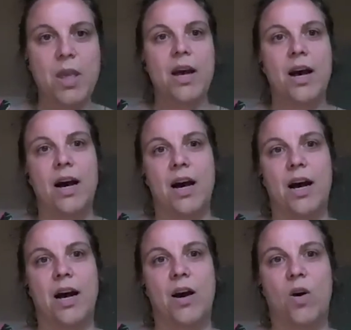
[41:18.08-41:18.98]

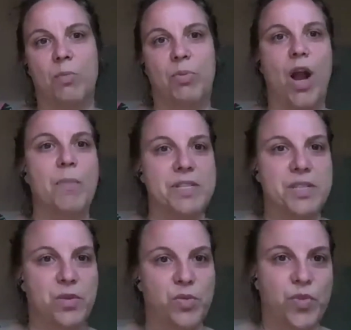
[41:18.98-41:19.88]
on a promise
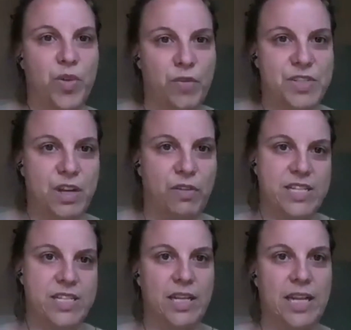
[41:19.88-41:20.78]
of
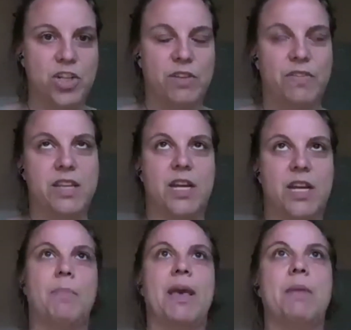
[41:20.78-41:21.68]
self-isolation if they sign
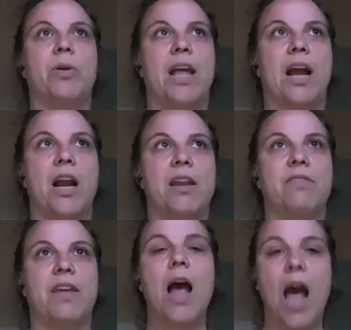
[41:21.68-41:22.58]
a paper and that kind of
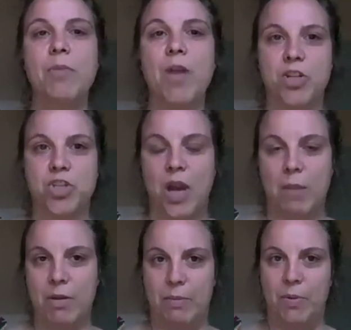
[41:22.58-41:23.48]
thing. I'm not sure how
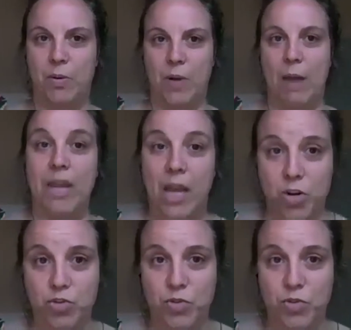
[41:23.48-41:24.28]
many people, how many countries.